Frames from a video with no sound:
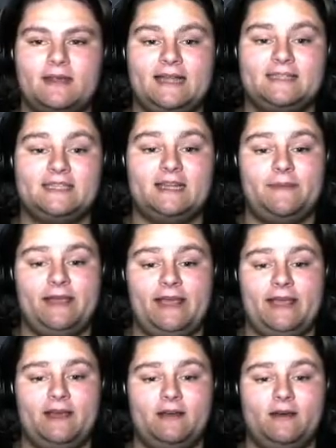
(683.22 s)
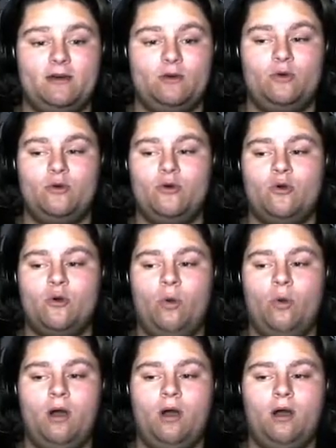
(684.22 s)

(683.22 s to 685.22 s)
It's gonna be... Ooh!